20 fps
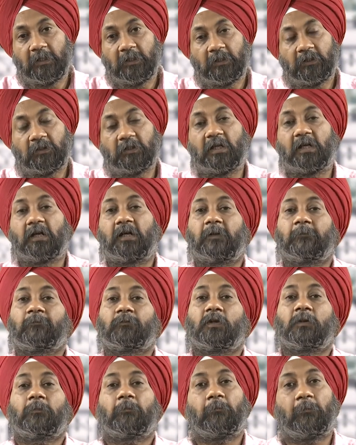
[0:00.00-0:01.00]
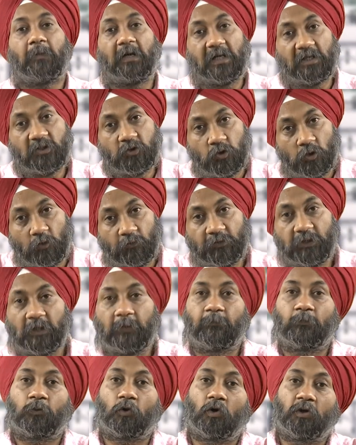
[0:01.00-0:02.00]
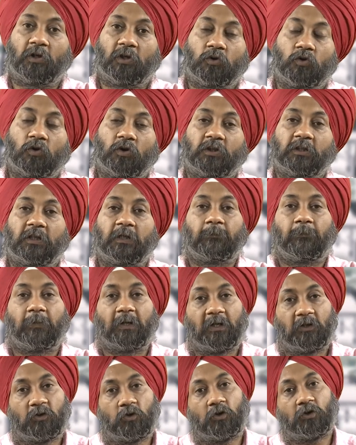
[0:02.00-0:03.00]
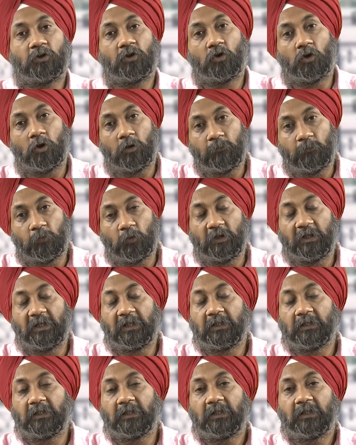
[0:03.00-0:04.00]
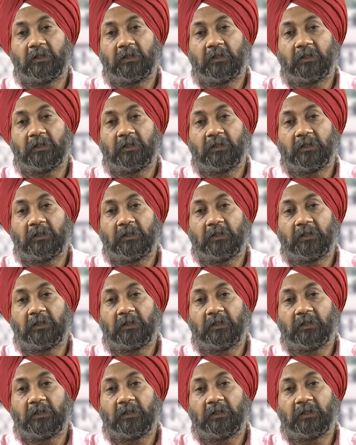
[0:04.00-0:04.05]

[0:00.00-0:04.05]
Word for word: the mass of the product or the part or the component,